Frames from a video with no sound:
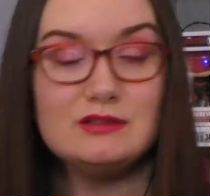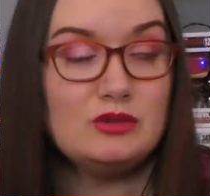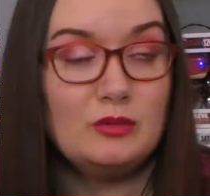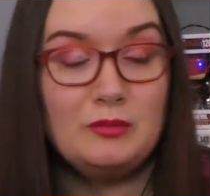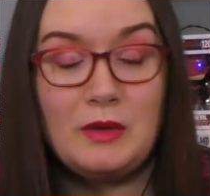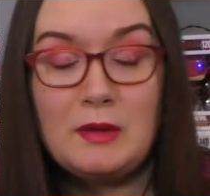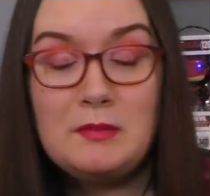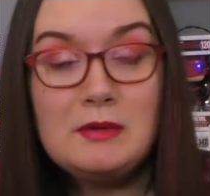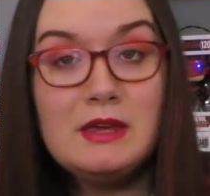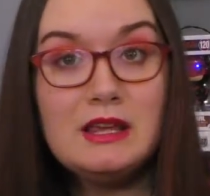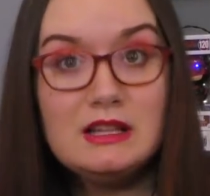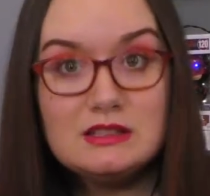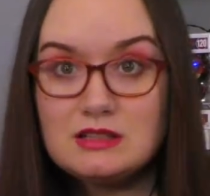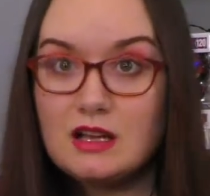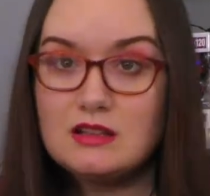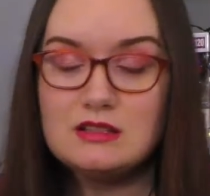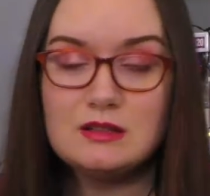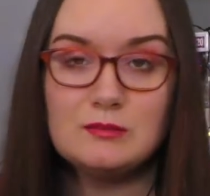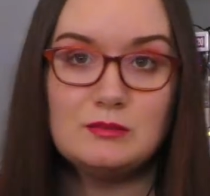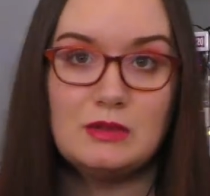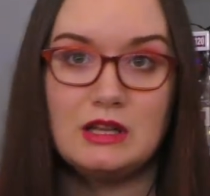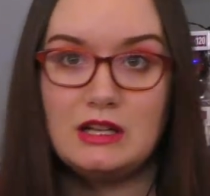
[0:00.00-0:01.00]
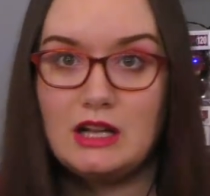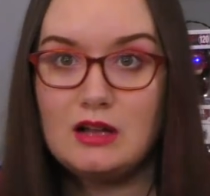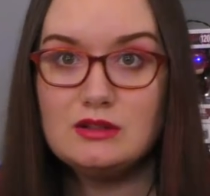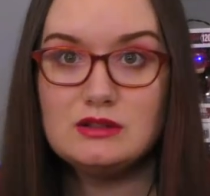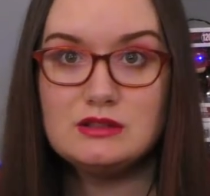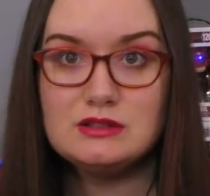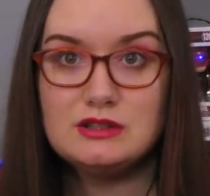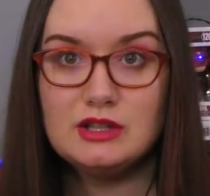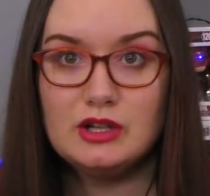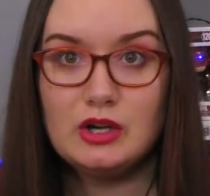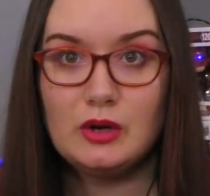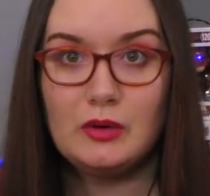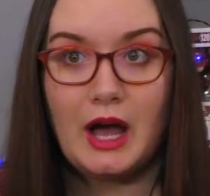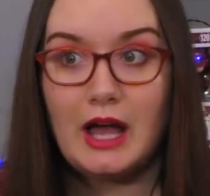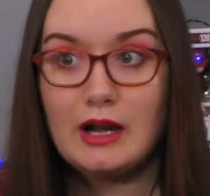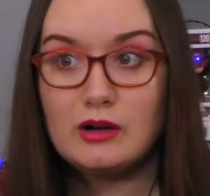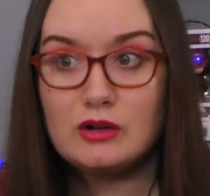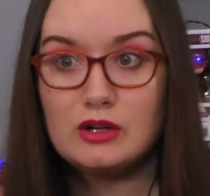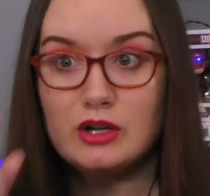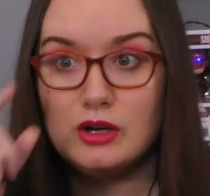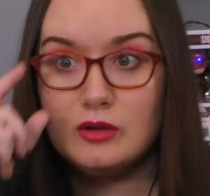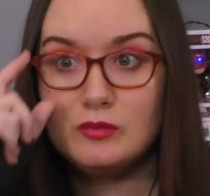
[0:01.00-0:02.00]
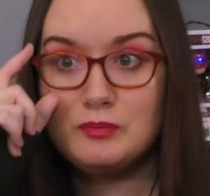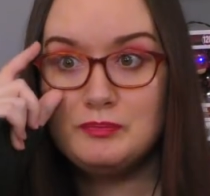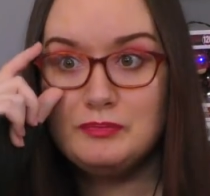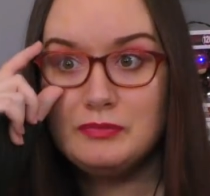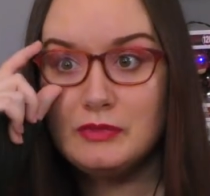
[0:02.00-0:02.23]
So maybe he saw something else, you know? I don't know.